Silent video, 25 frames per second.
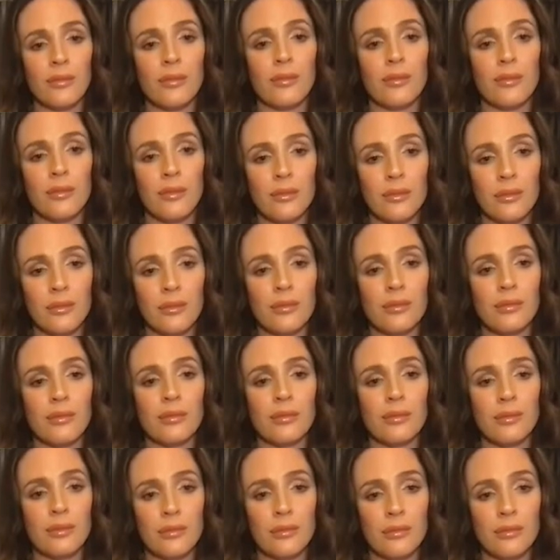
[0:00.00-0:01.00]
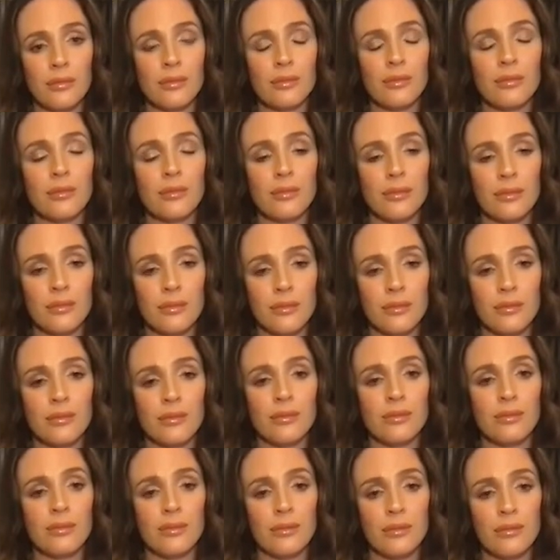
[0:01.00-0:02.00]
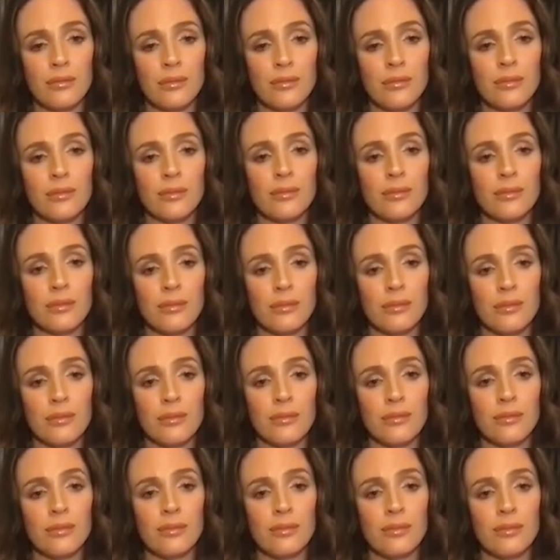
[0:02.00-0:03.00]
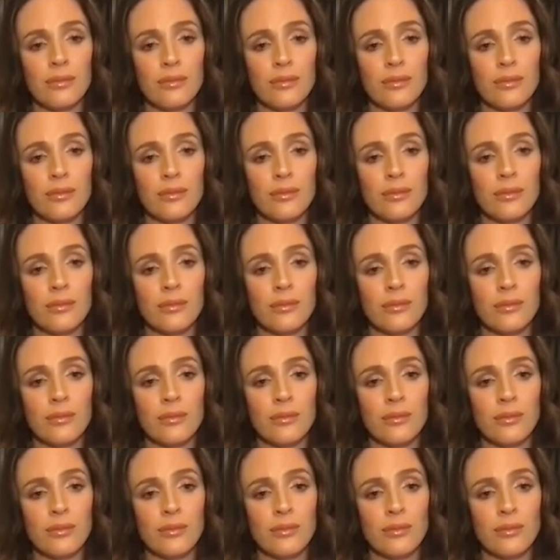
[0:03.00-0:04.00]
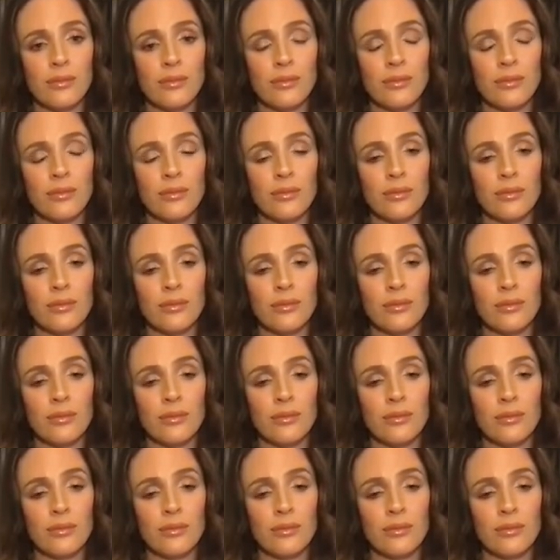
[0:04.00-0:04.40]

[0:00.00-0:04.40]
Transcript: [no speech]